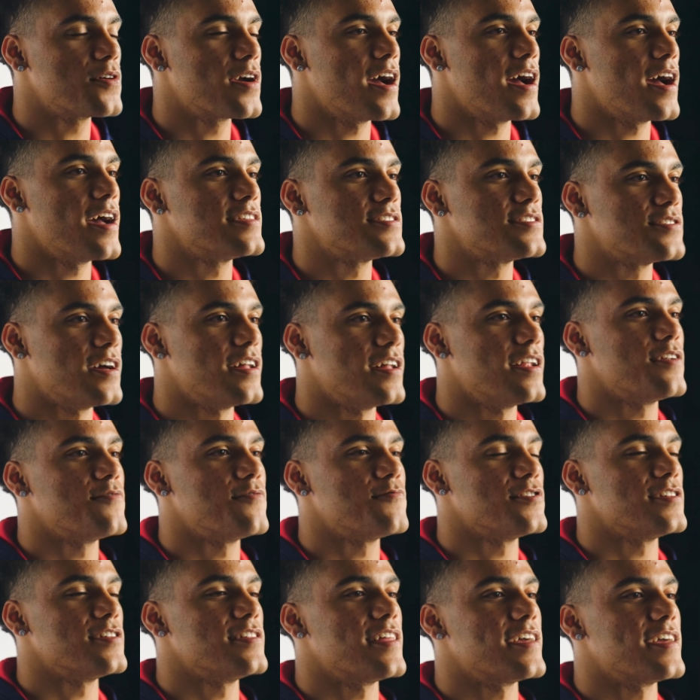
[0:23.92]
guy, so I don't
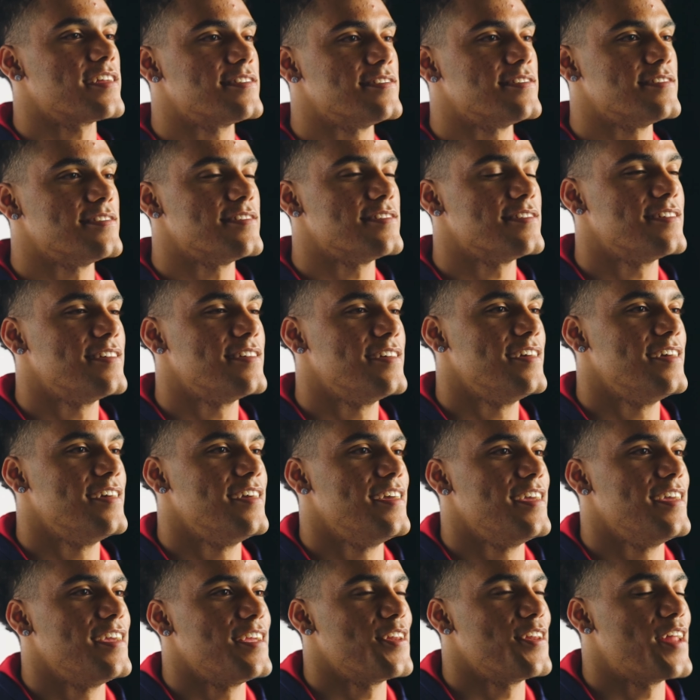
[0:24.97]
really like to
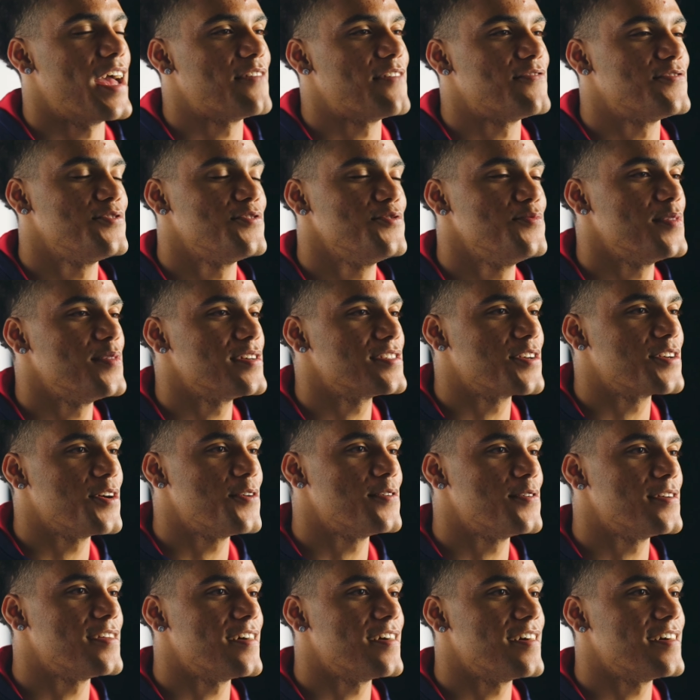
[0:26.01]
have too much
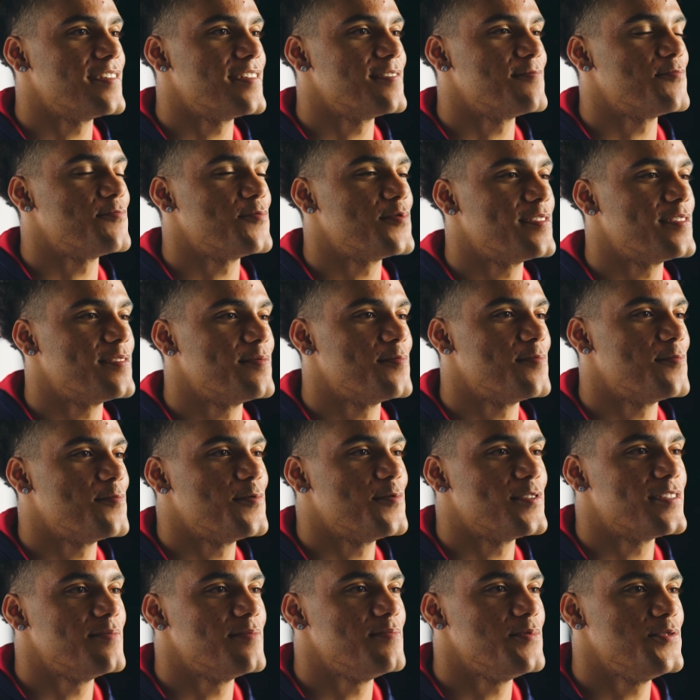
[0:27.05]
going on
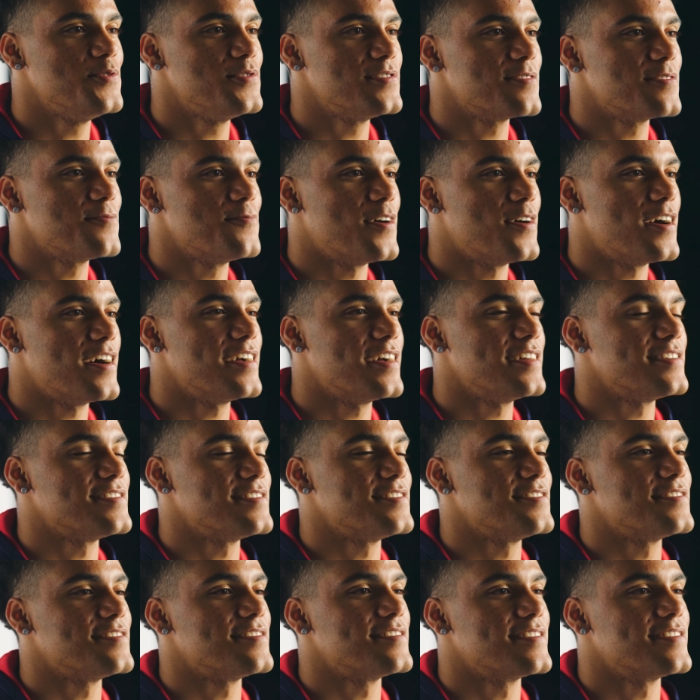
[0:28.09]
with the music-wise.
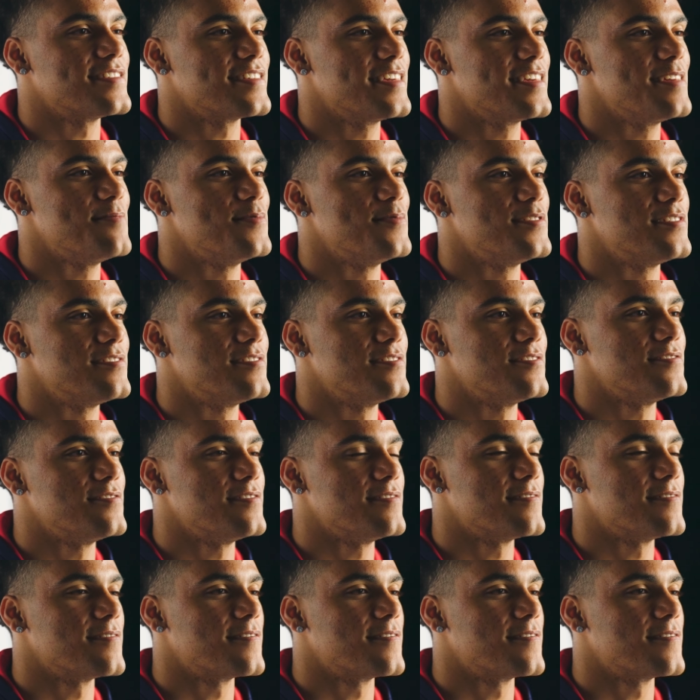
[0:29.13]
Just keep it chill.